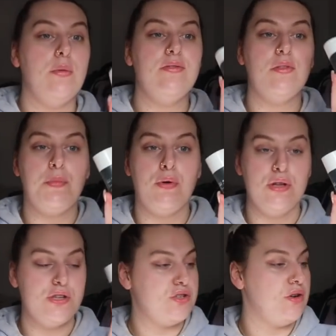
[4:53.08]
with the
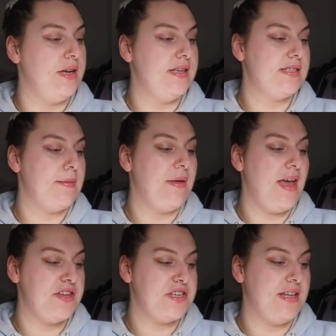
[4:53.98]
Paula's Choice
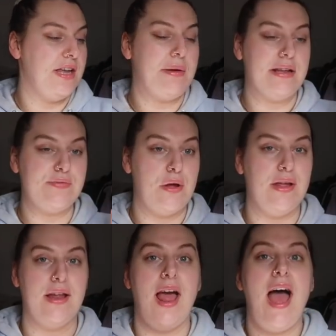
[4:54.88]
BHA Liquid
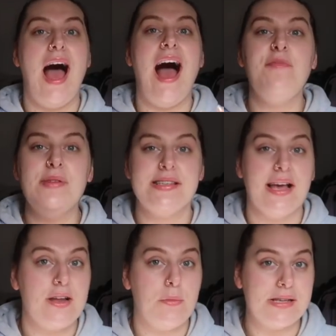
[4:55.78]
Exfoliant. I've been
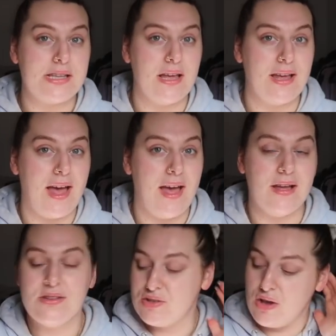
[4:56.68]
slacking on my
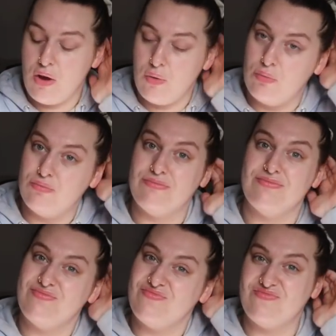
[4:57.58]
skincare, so
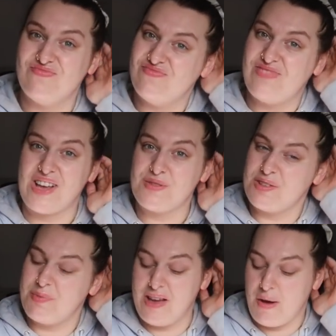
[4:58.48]
that's
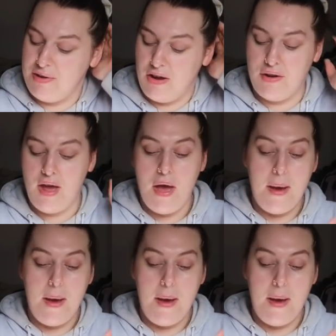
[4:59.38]
what's been going on.